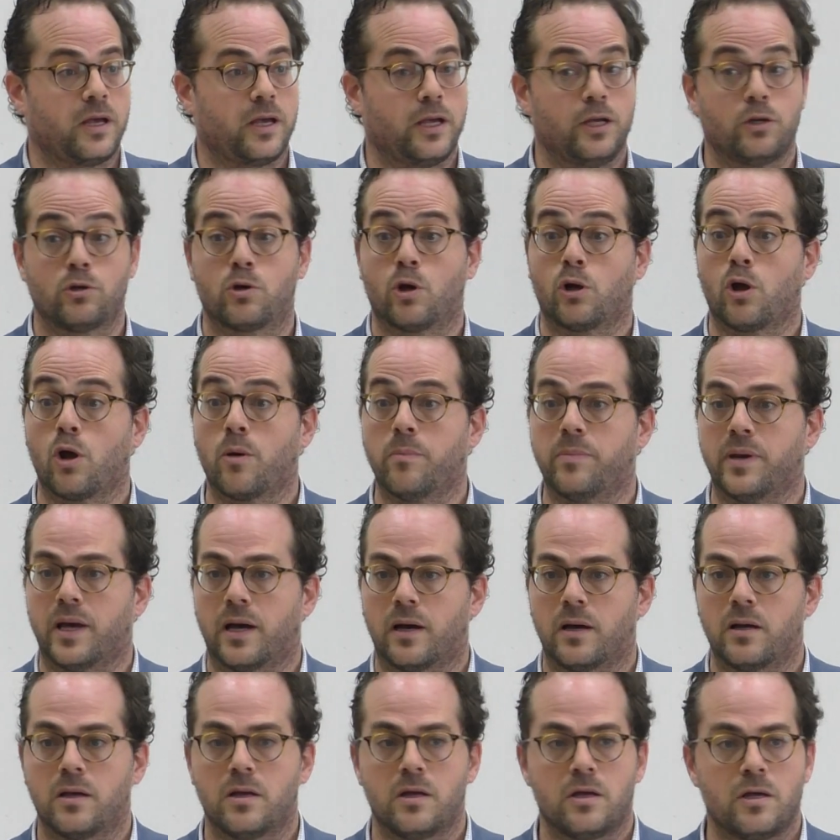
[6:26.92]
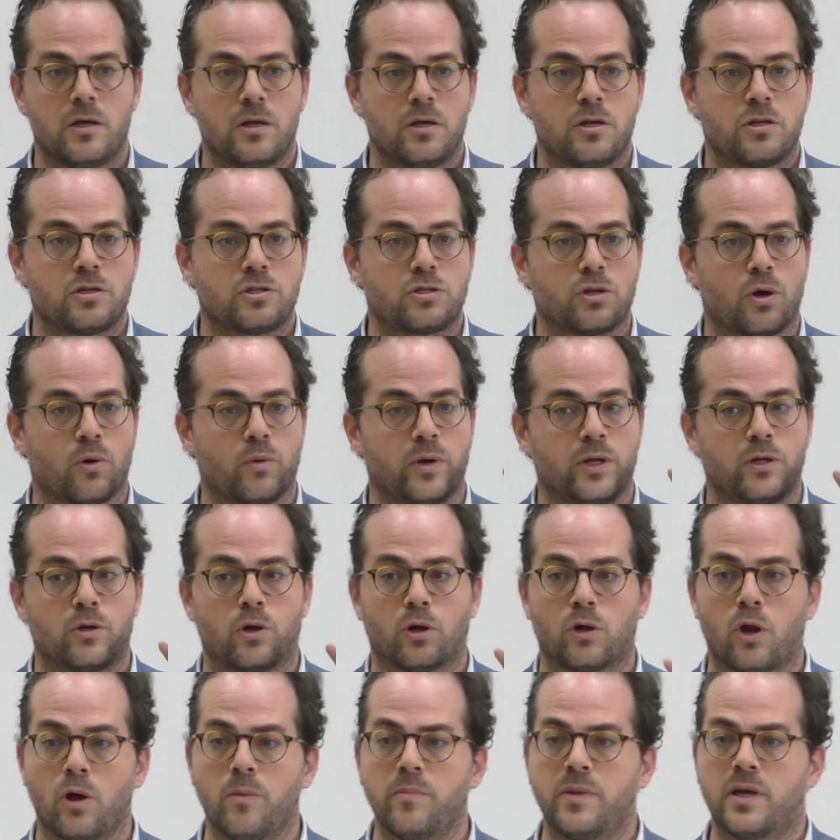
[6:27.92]
In Colombia. So in
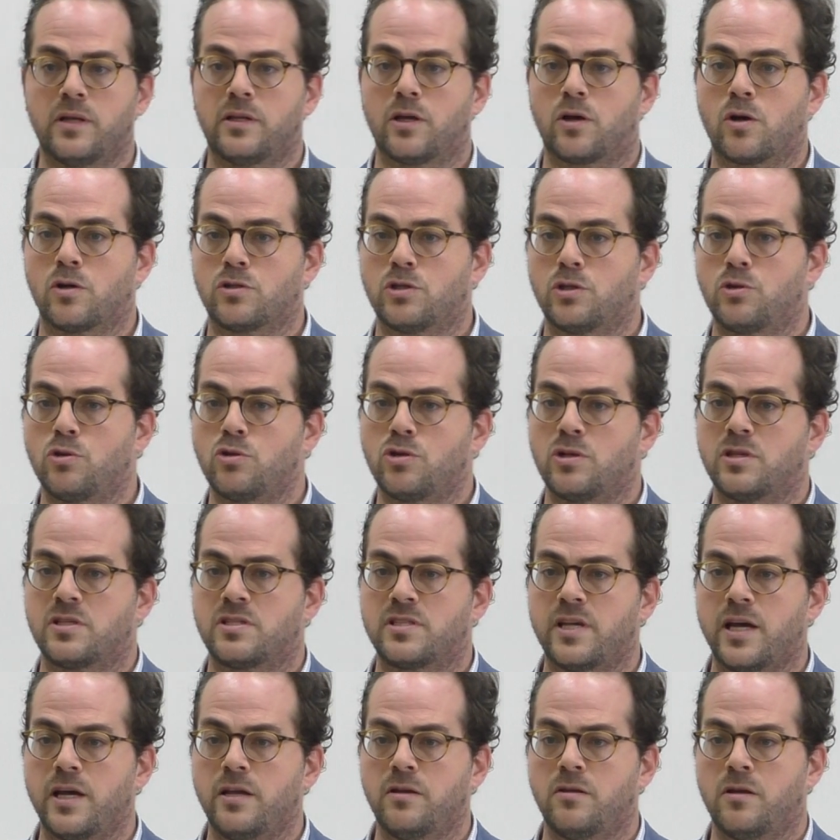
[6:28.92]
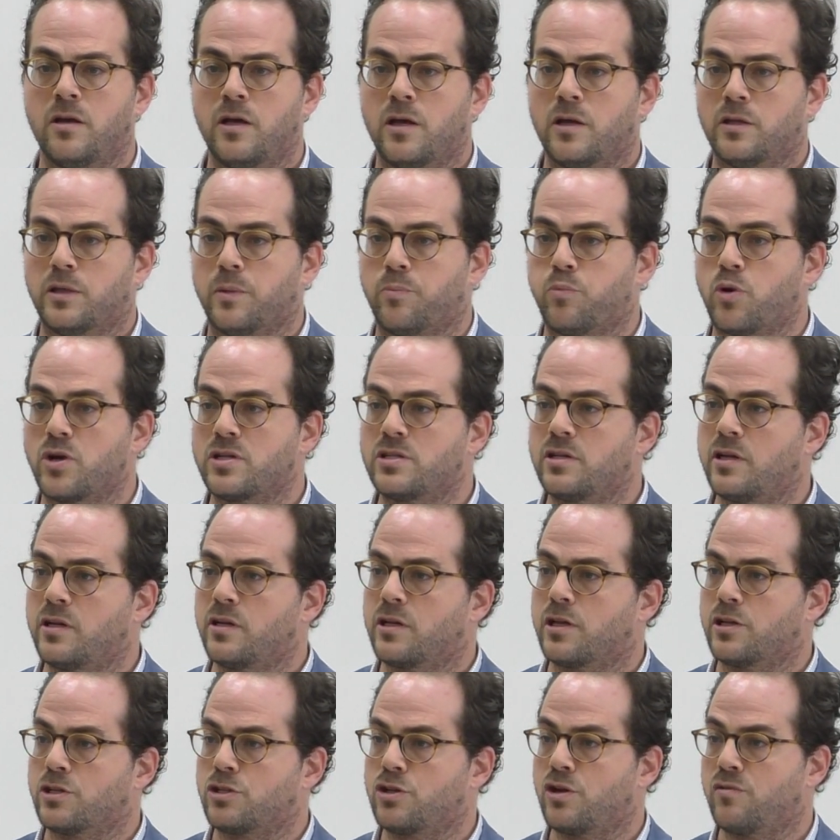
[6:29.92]
Colombia, the Constitution said the
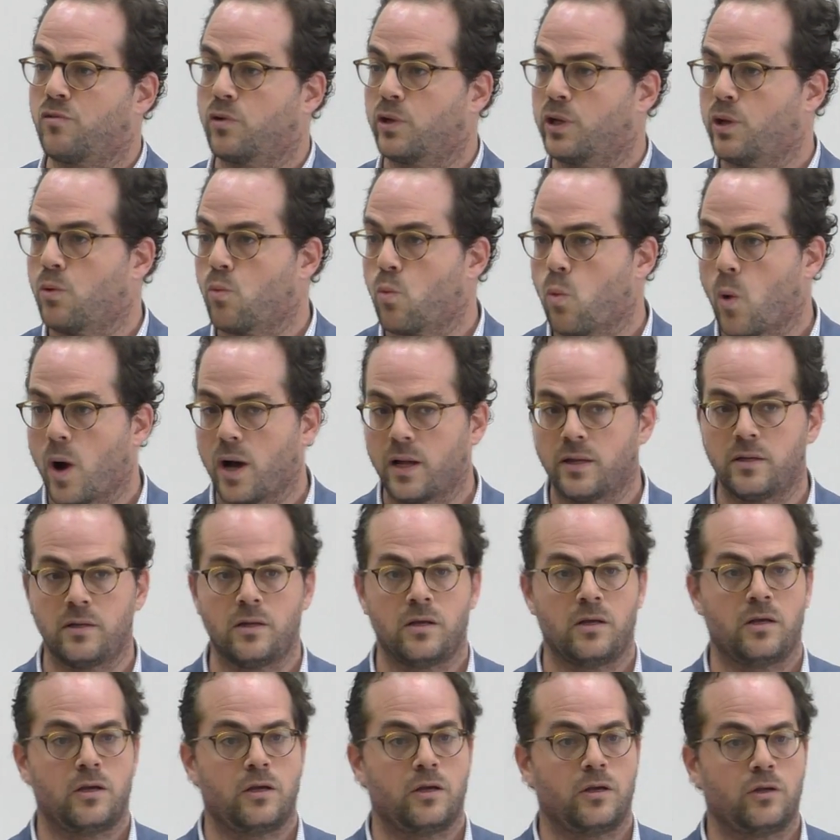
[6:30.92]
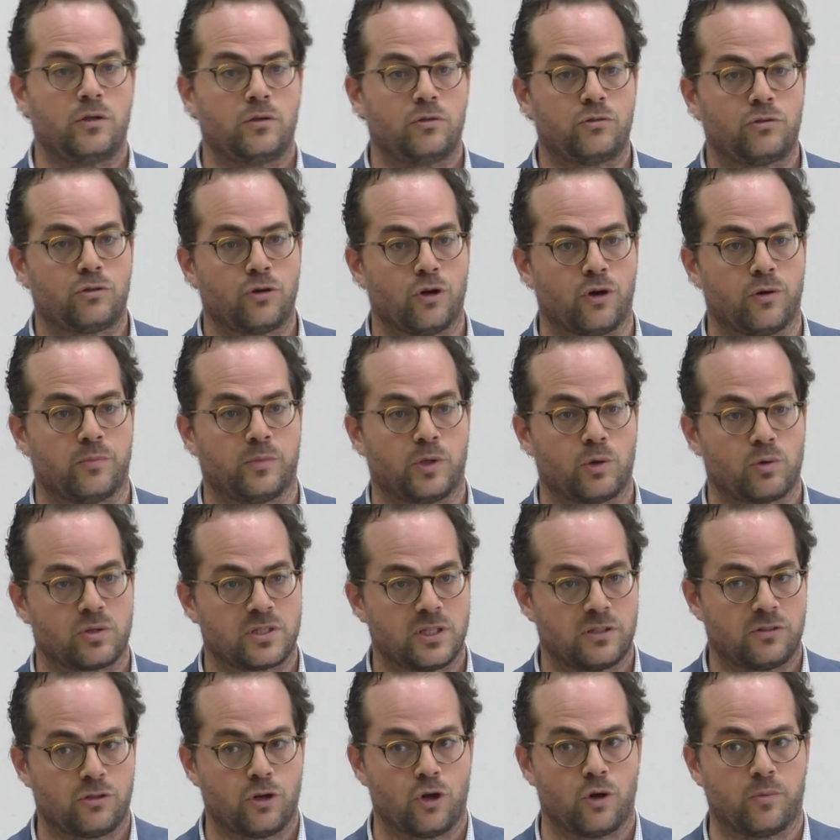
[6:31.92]
president can serve only 1 term. There
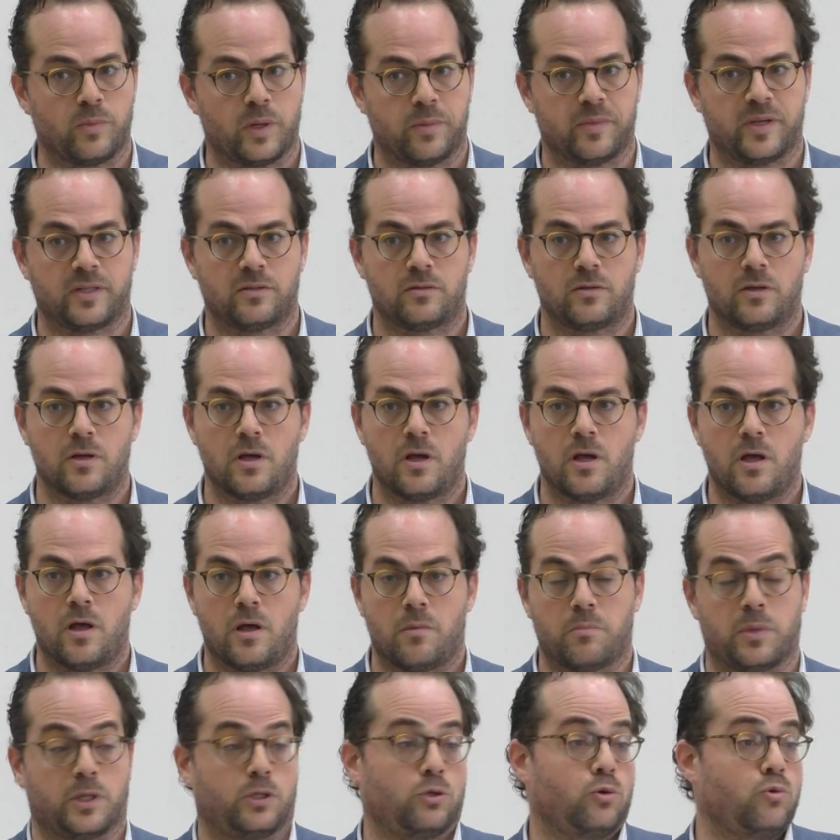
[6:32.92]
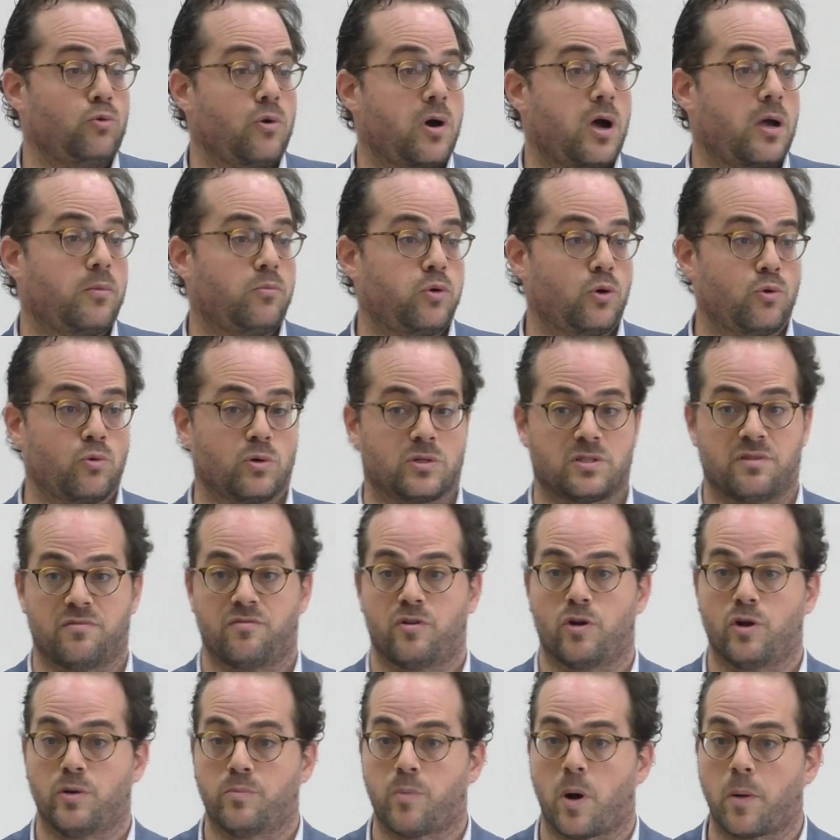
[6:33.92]
was a term limit. But Uribe, who was a
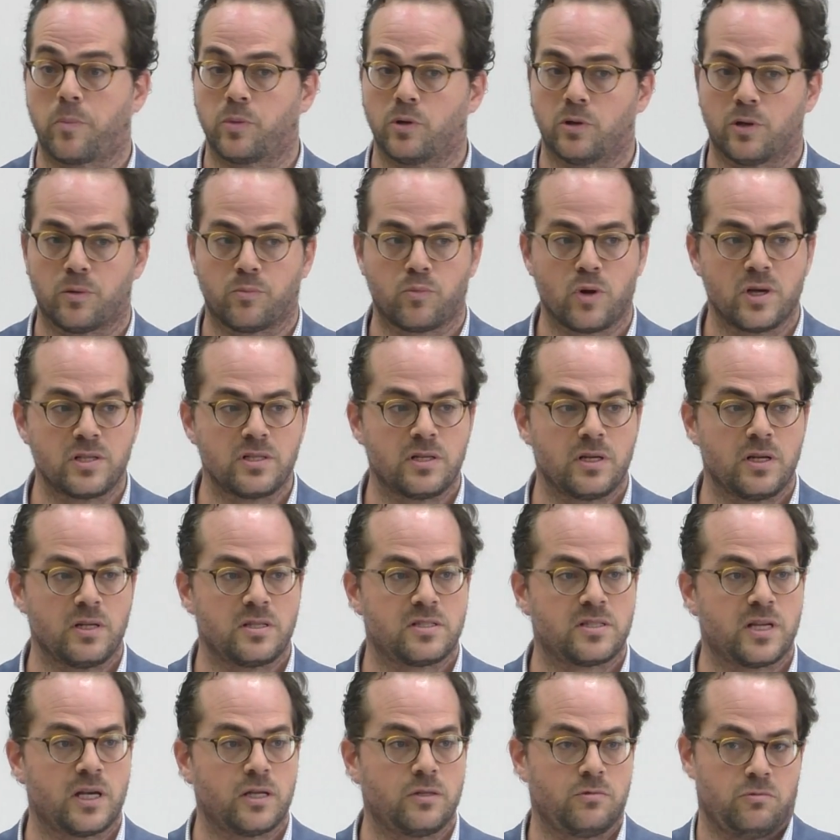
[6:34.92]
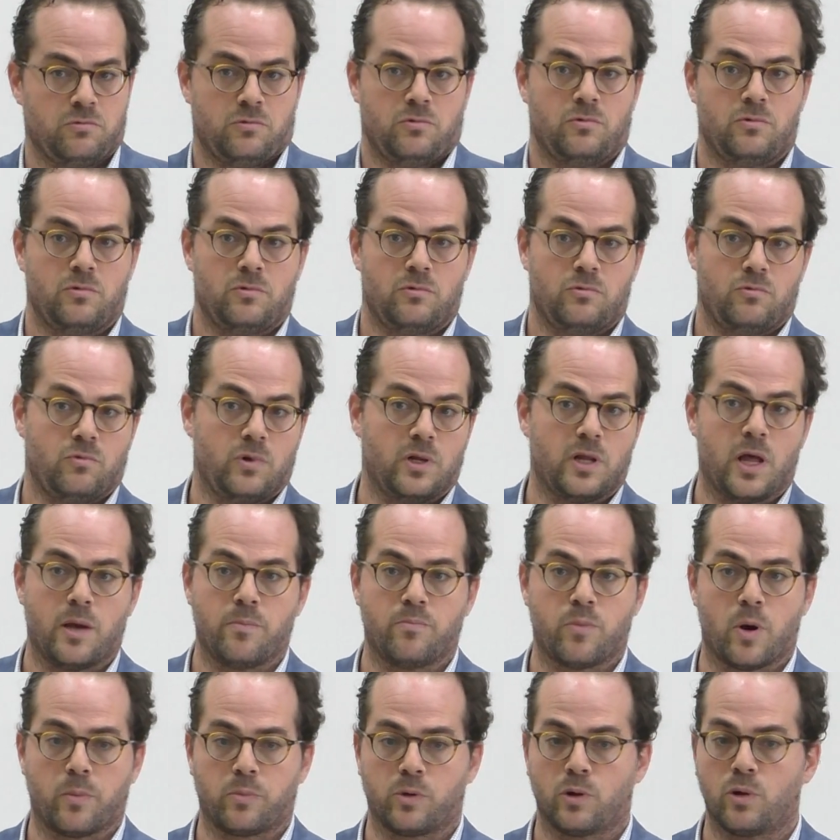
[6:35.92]
very popular president, said, well,
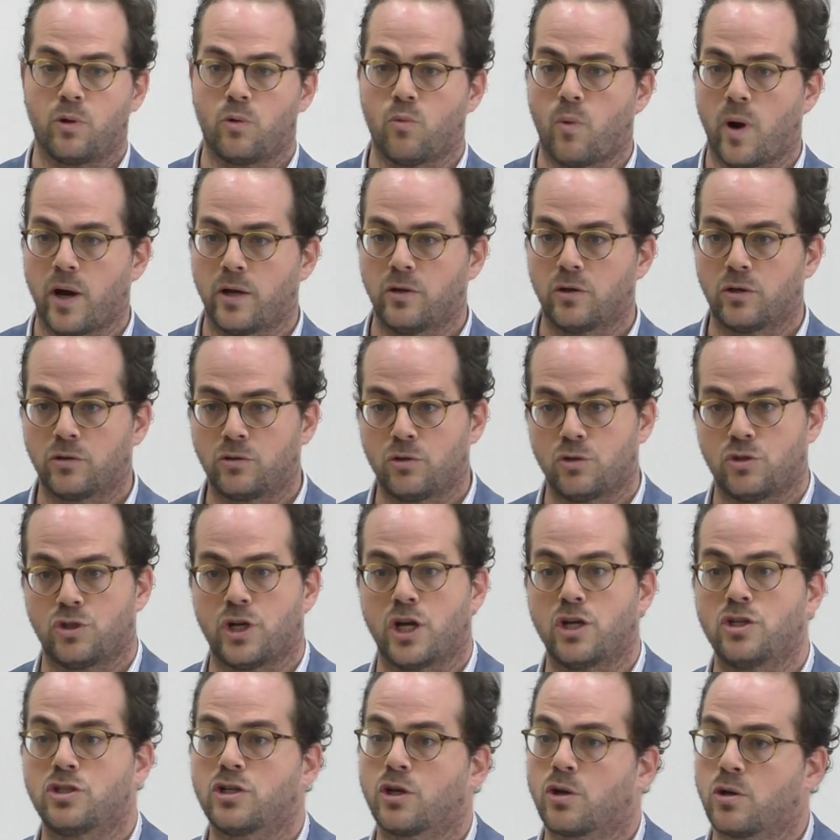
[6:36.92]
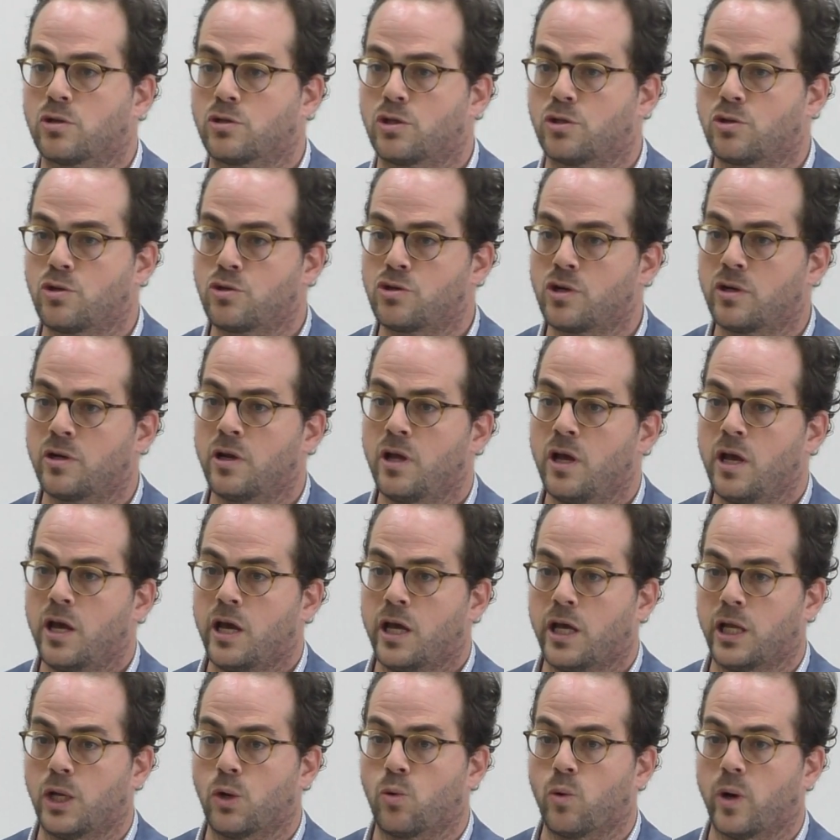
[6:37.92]
I'm popular, why not to change the Constitution
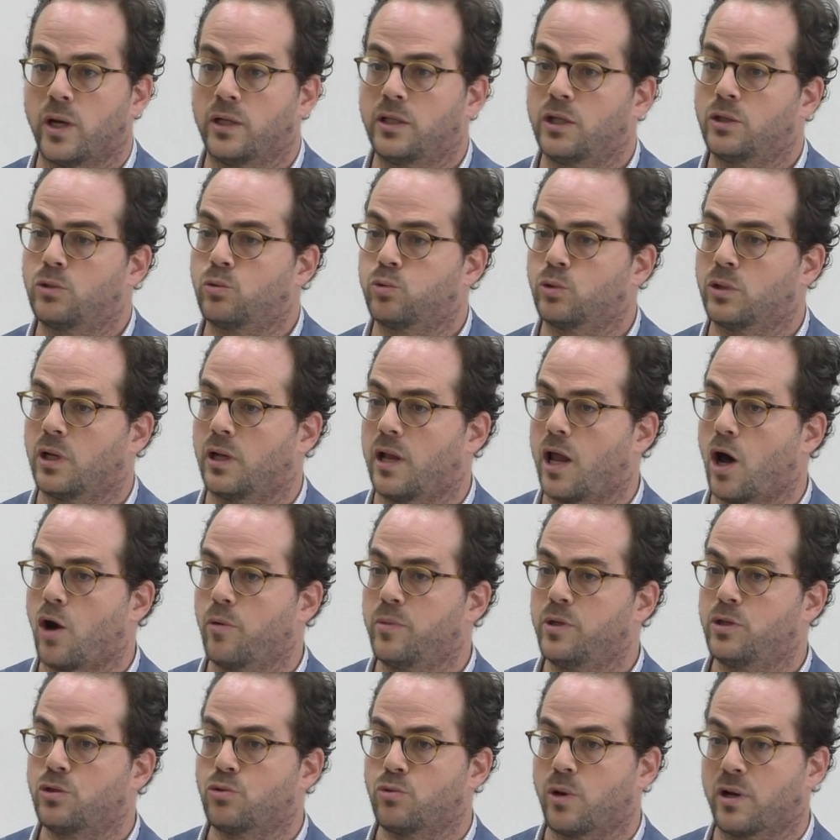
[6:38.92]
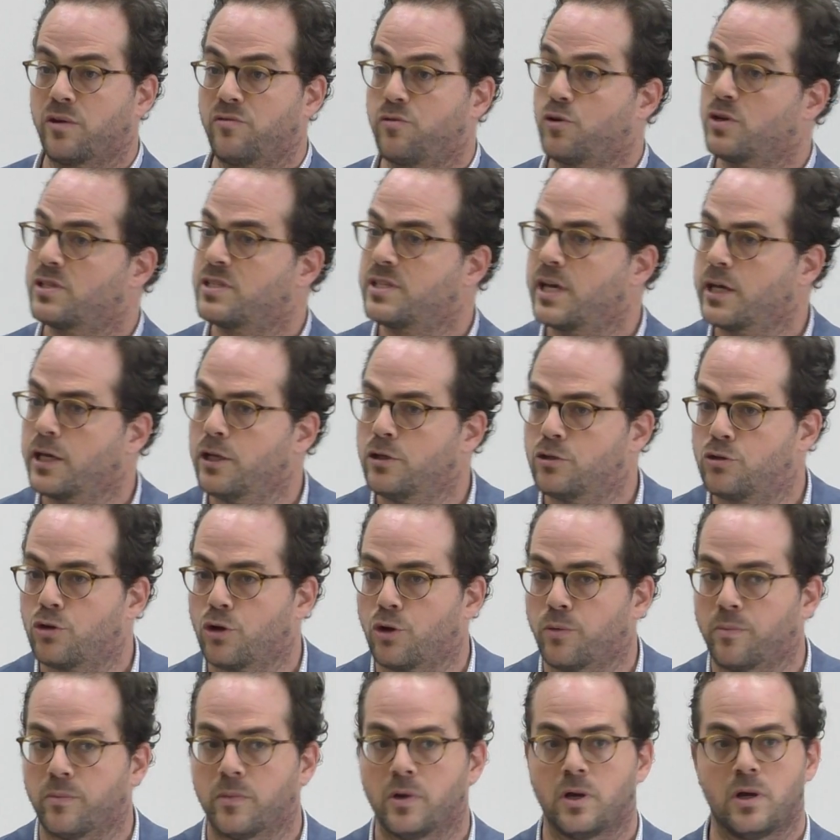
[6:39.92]
in a way that would allow me to run for a 2nd
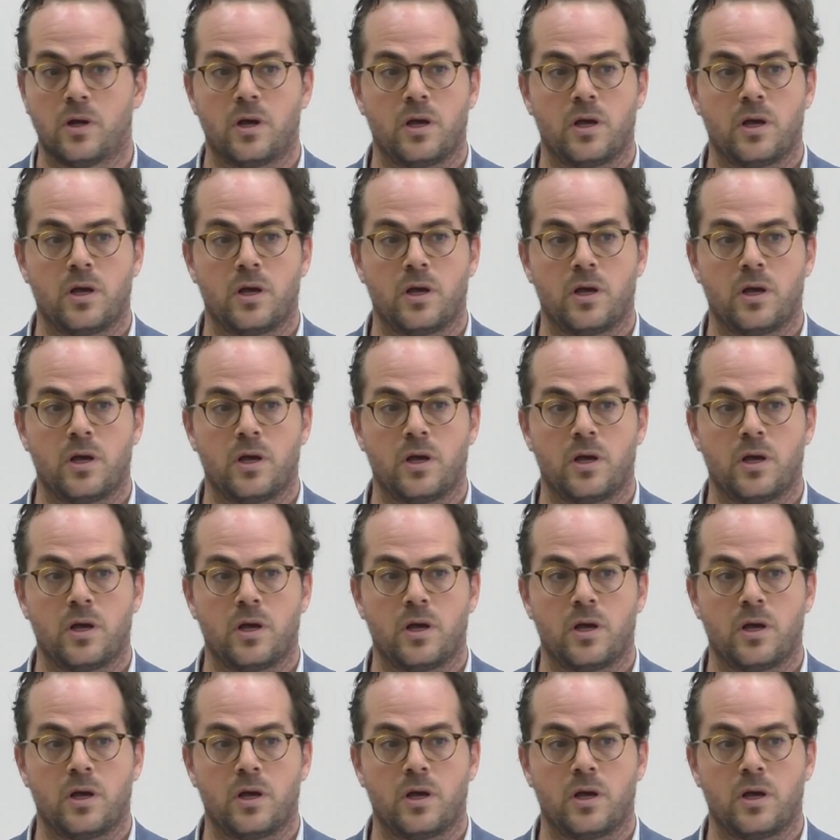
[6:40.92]
term?